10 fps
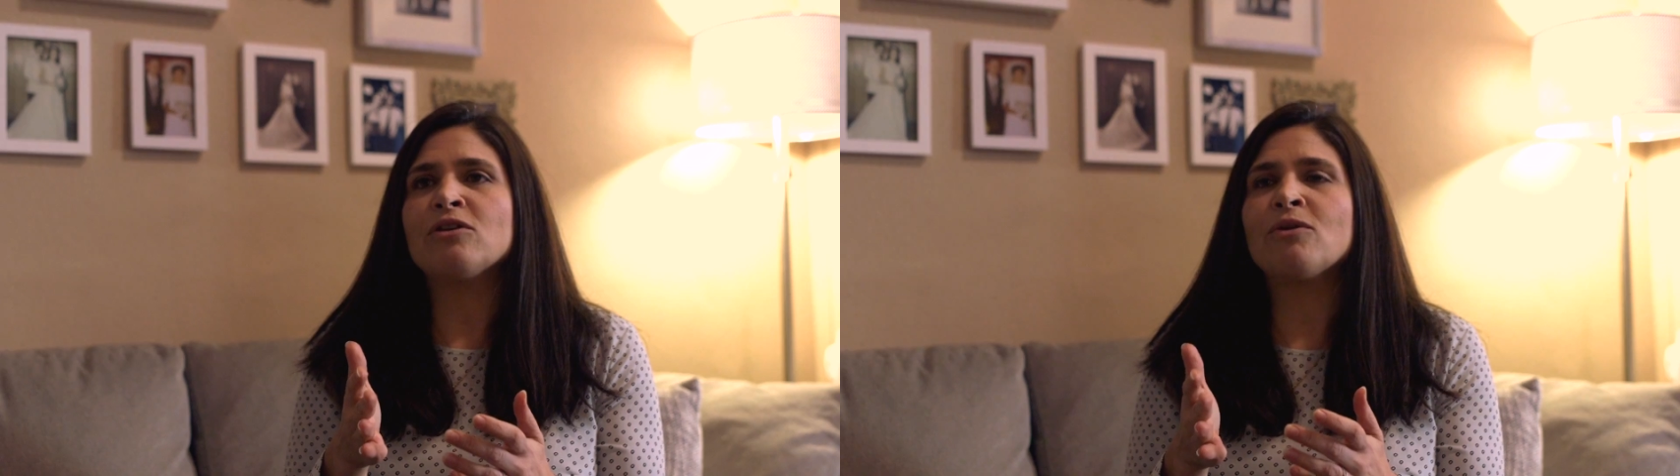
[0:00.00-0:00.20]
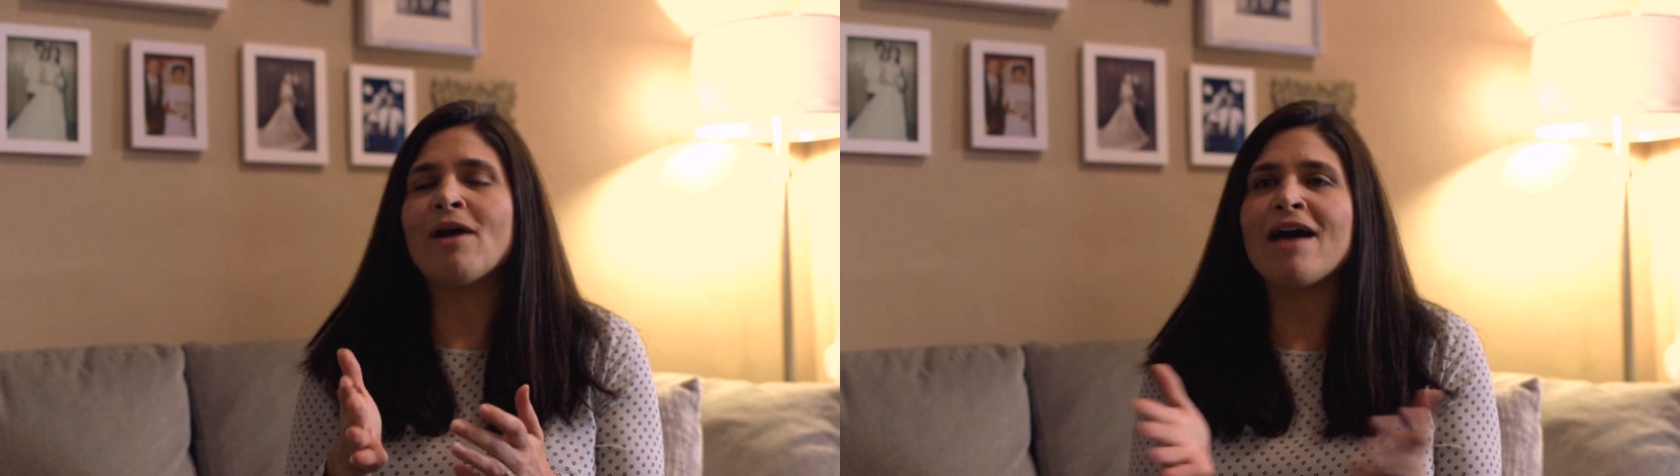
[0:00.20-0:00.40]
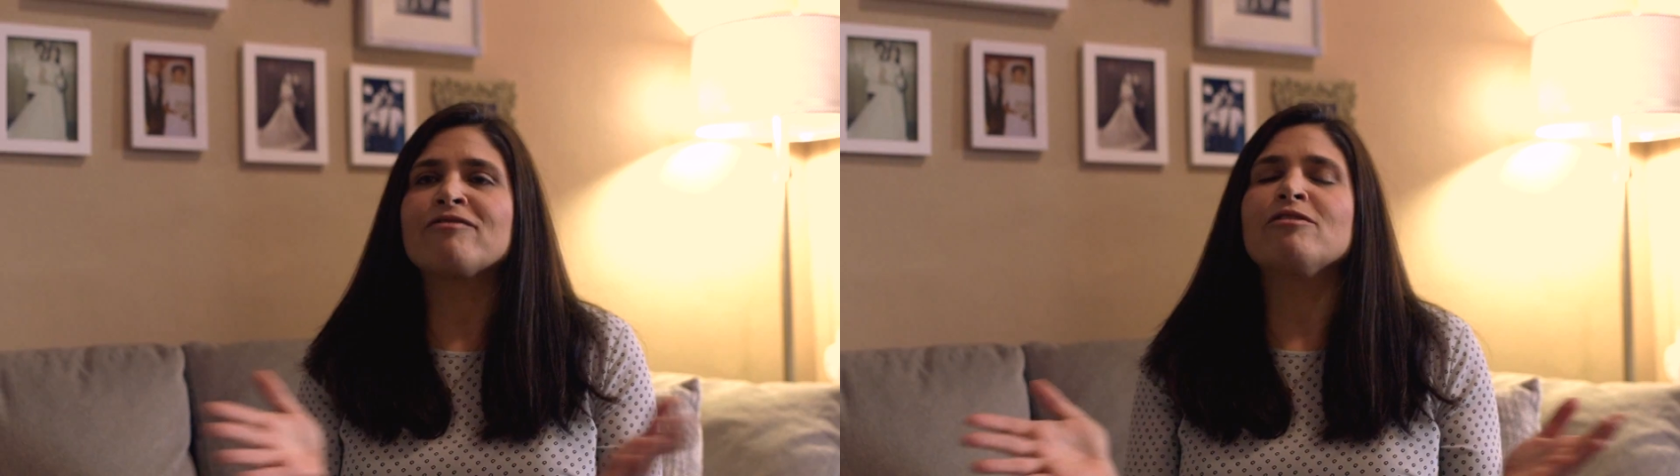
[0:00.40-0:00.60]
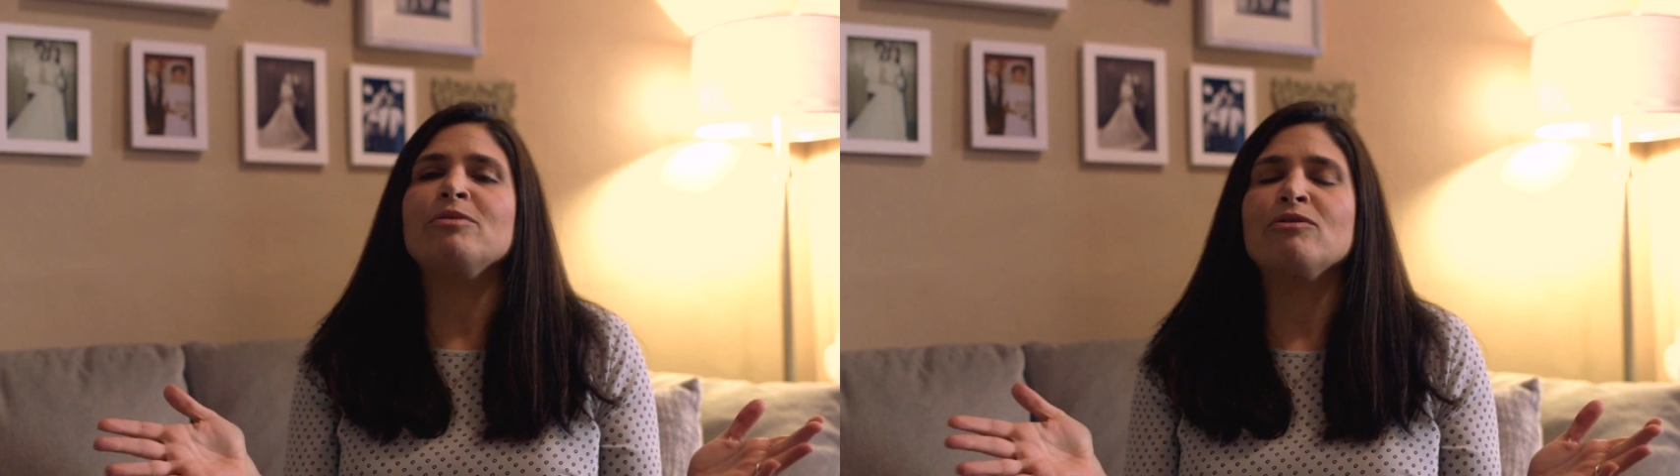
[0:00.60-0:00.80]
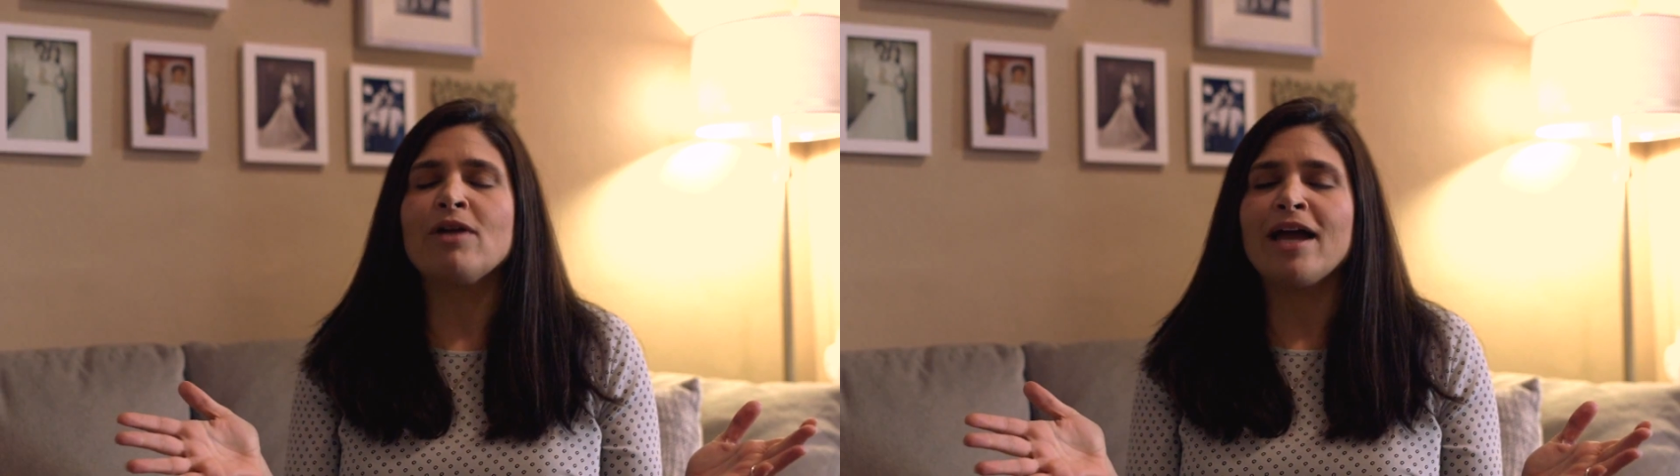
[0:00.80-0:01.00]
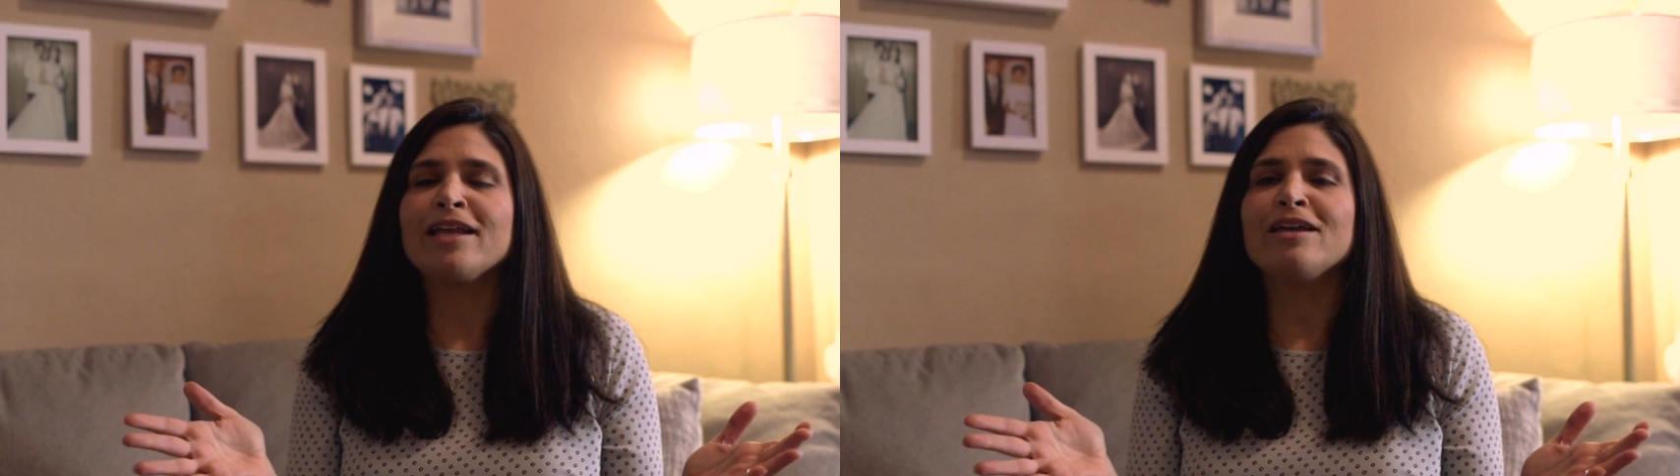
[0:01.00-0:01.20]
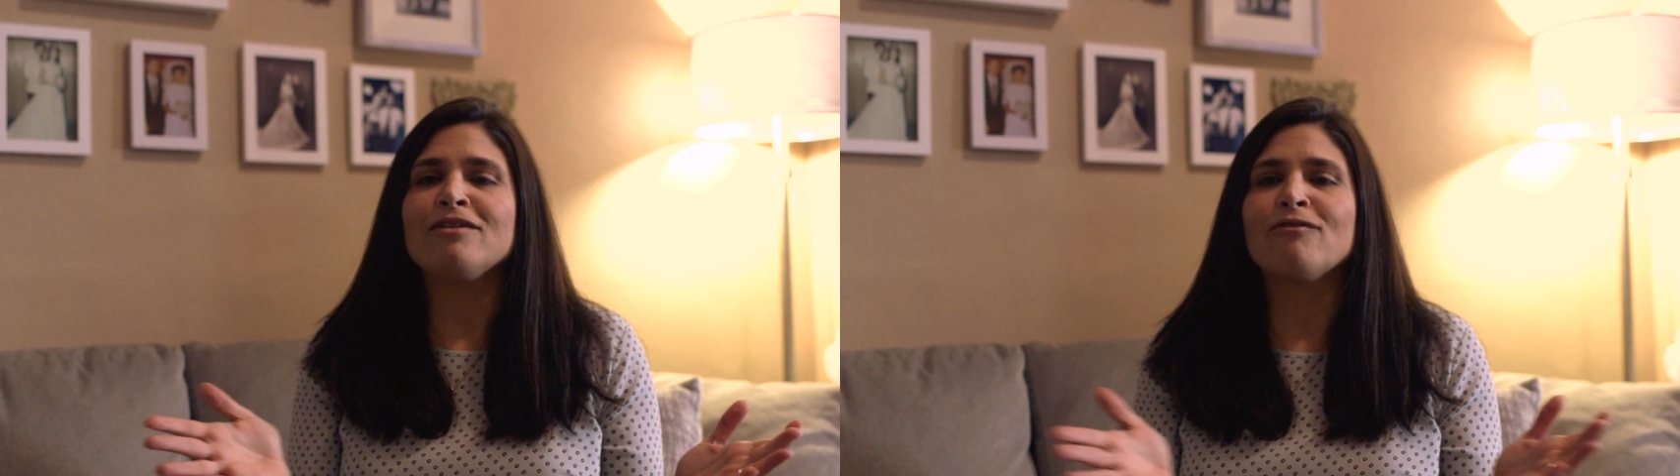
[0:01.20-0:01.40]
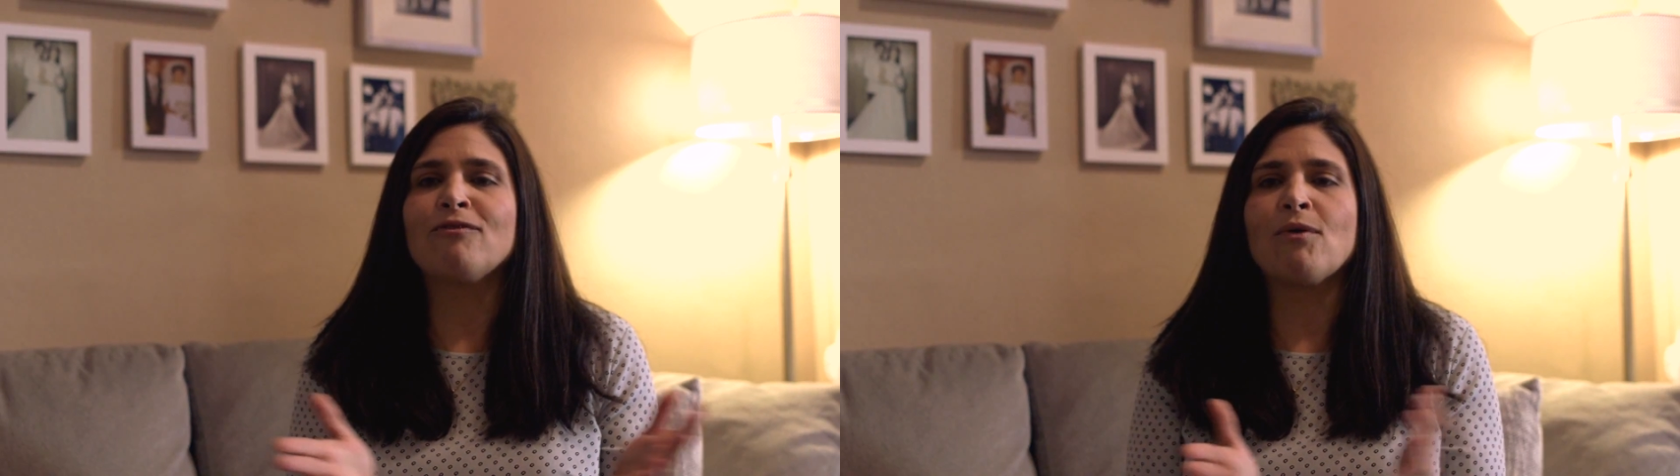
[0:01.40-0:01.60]
You have to be
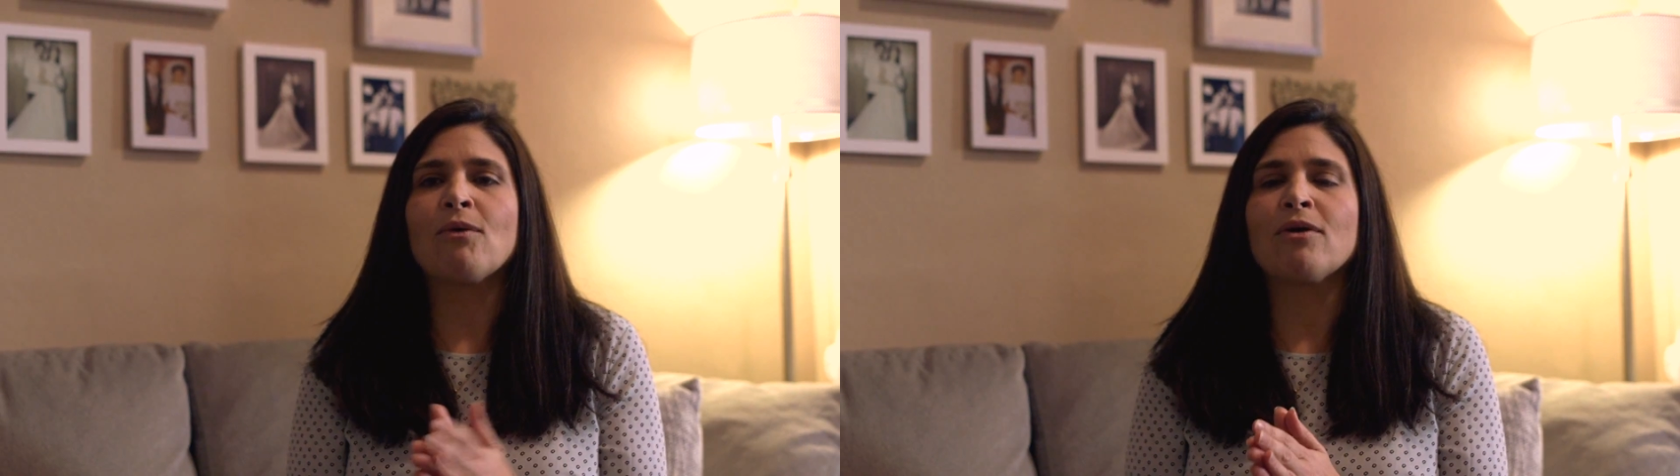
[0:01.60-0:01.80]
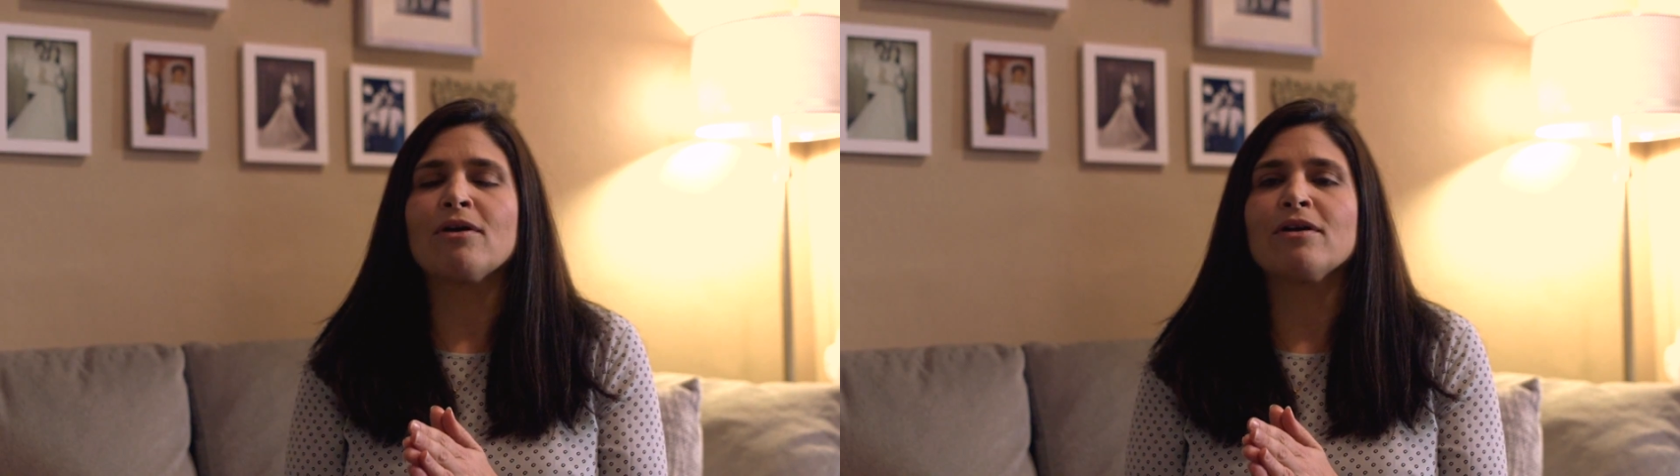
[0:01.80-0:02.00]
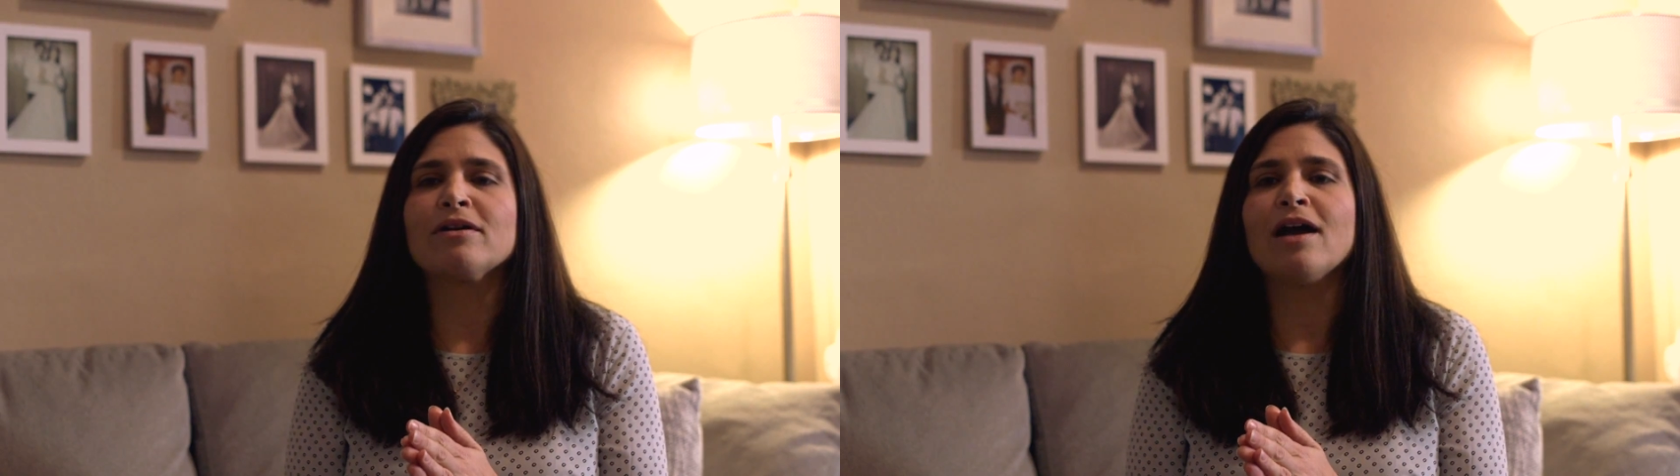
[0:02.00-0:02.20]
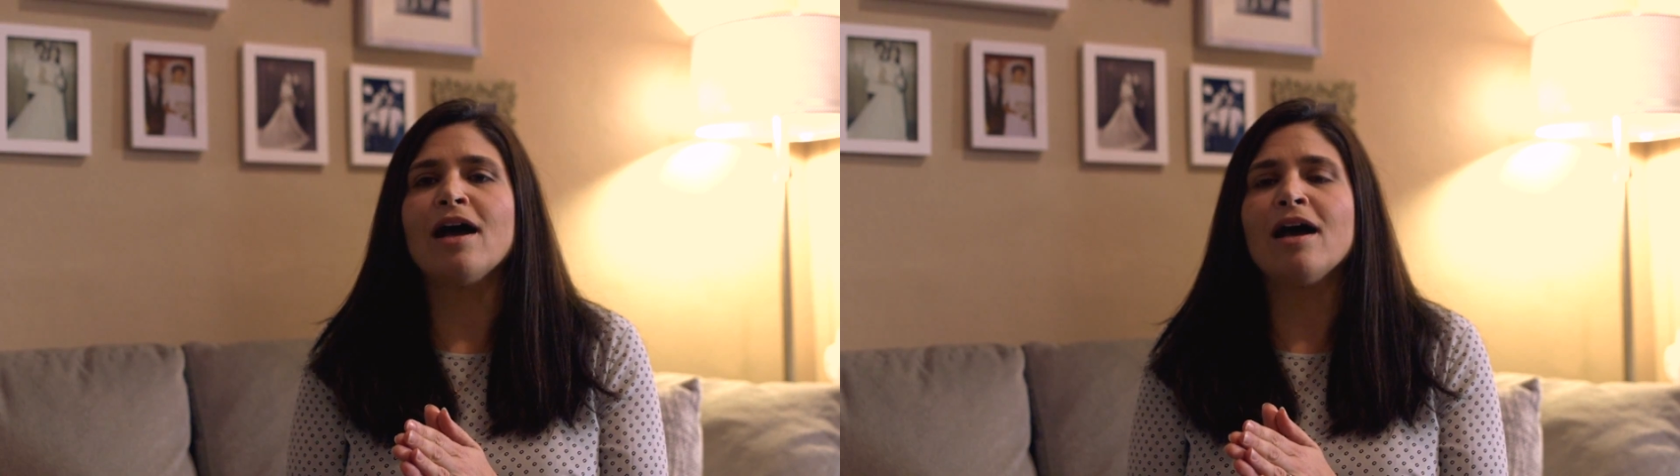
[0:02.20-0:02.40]
ready for